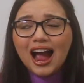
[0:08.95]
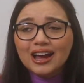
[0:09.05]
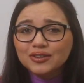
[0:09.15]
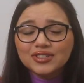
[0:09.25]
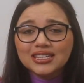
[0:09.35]

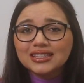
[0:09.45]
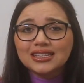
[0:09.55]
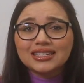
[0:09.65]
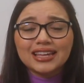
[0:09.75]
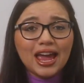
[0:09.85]
I have seen
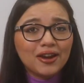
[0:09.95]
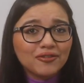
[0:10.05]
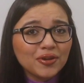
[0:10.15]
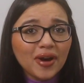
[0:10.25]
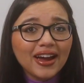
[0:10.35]
this
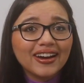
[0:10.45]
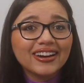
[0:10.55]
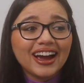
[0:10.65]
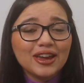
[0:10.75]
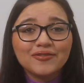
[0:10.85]

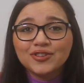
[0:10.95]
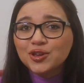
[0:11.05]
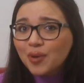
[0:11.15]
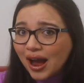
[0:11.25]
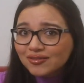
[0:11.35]
everywhere. If
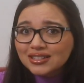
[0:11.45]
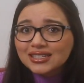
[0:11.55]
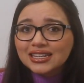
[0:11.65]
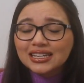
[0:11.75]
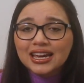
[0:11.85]
you haven't
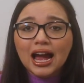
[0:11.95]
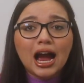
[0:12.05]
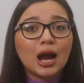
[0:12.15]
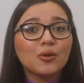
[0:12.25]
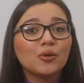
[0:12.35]
seen it,
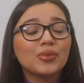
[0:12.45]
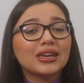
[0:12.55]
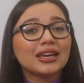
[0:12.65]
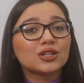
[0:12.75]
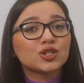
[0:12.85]
I will
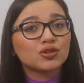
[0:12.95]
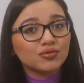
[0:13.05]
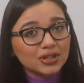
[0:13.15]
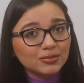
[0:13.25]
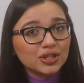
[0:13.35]
be
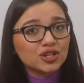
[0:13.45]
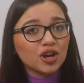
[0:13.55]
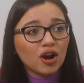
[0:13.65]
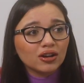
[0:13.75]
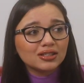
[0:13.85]
extremely
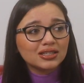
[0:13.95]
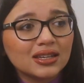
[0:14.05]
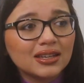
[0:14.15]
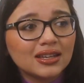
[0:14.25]
shocked.